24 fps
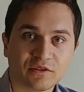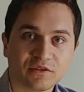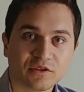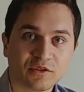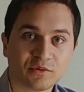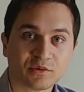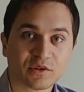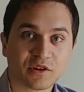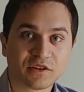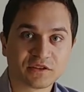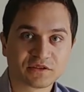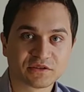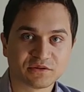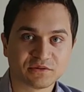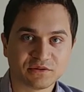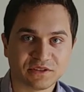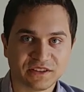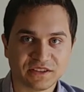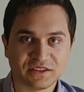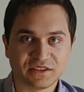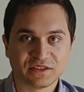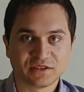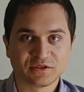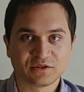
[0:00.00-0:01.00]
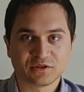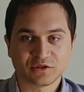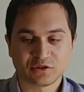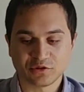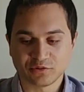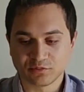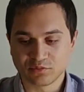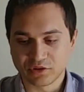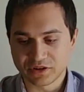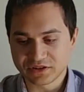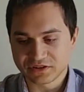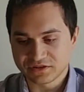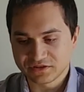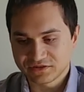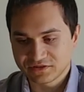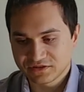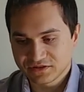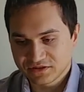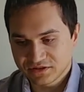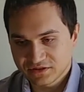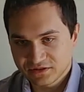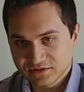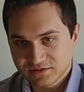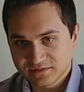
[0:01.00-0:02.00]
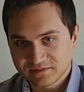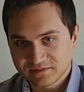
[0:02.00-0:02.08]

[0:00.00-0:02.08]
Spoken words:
You will also need 2 brushes.